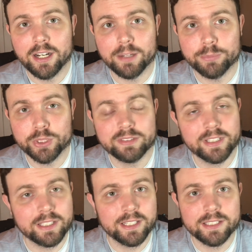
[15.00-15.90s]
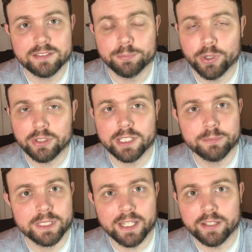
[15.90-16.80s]
you could take hits, parlay them
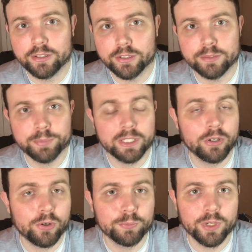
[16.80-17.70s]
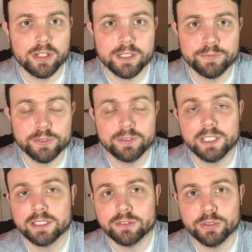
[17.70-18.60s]
together, pick a home run if you
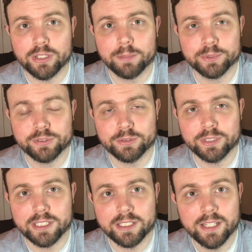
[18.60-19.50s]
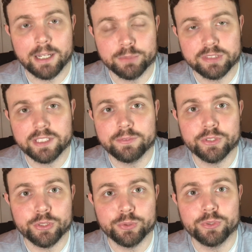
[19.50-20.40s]
think it's a good opportunity. I'm just giving
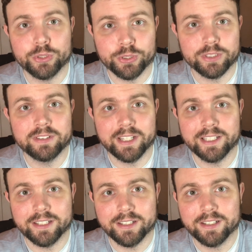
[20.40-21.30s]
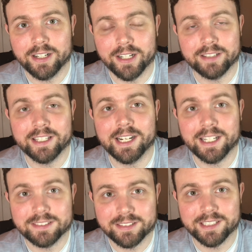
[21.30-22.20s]
you the good data that
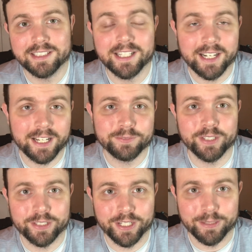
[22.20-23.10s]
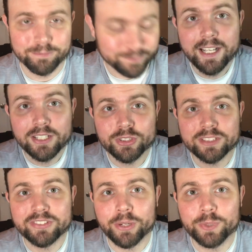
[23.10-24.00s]
I see that I've dug up. So
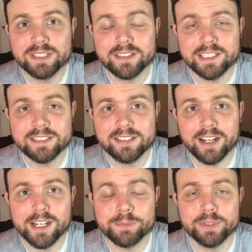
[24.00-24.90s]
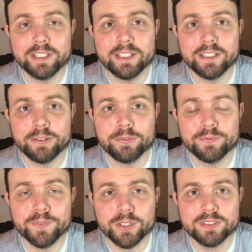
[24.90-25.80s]
let's not waste any time. The
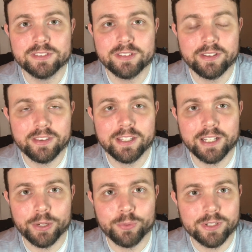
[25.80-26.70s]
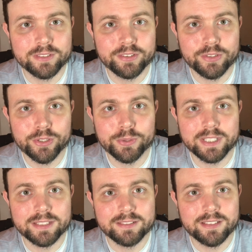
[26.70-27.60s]
first thing I wanted to know
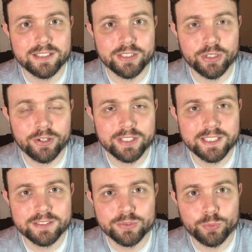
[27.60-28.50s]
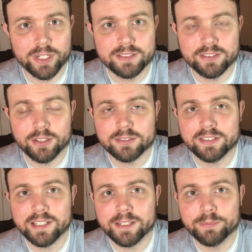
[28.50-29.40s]
is the Guardians-White Sox
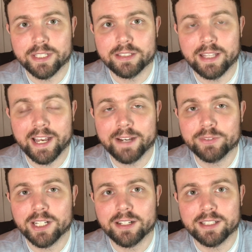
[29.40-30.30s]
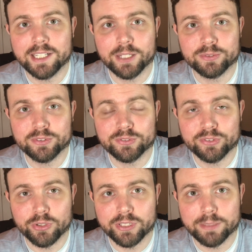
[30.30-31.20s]
game. They have not announced the
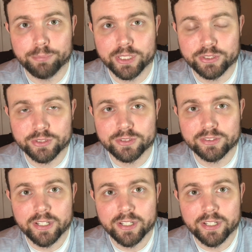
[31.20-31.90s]
starting pitchers.